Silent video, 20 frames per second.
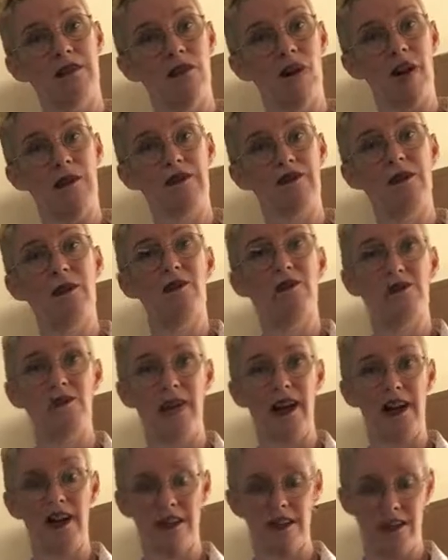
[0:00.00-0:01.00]
life of
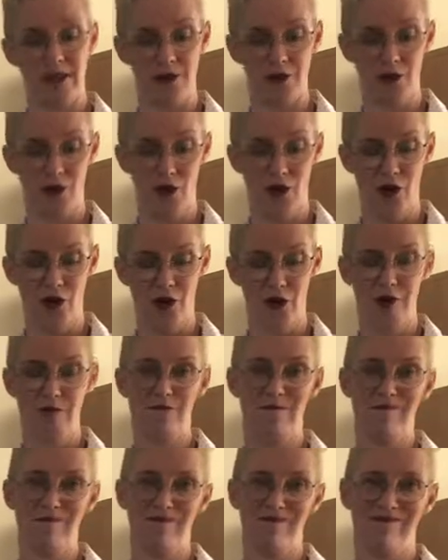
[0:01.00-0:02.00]
faith in God.
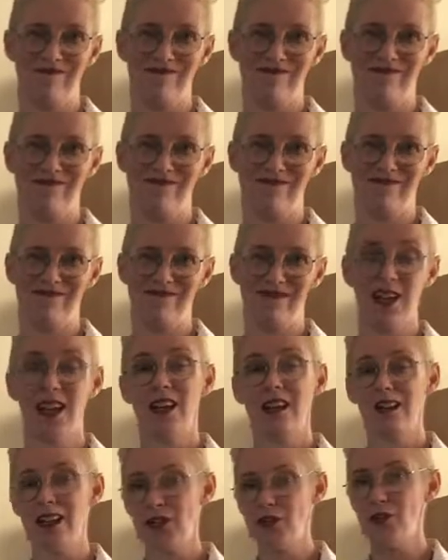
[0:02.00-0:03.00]

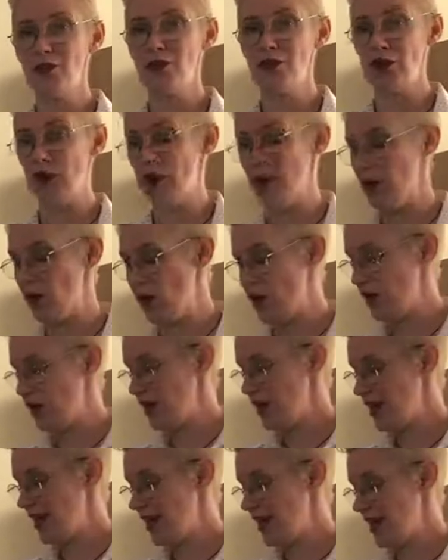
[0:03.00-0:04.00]
That's what's going on